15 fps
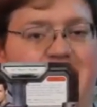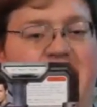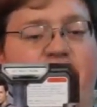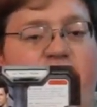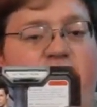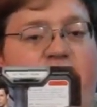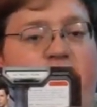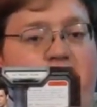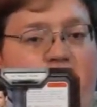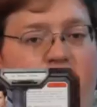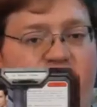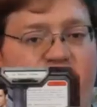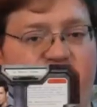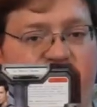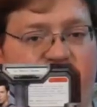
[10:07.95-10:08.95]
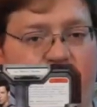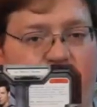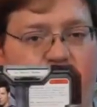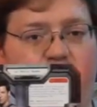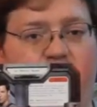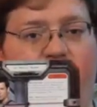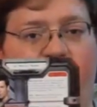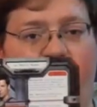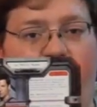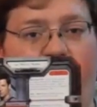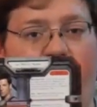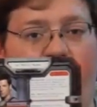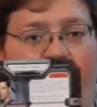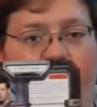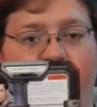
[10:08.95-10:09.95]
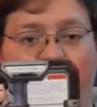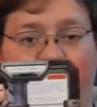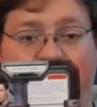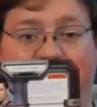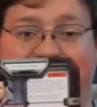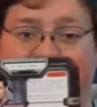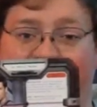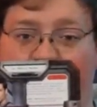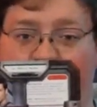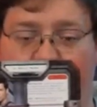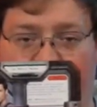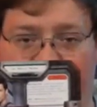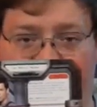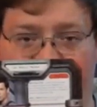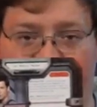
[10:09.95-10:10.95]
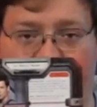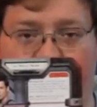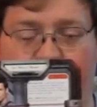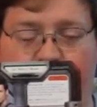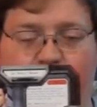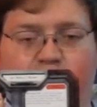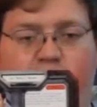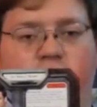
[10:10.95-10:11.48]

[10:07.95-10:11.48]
If you have a multi-skill, like Apollo's green-yellow multi-skill,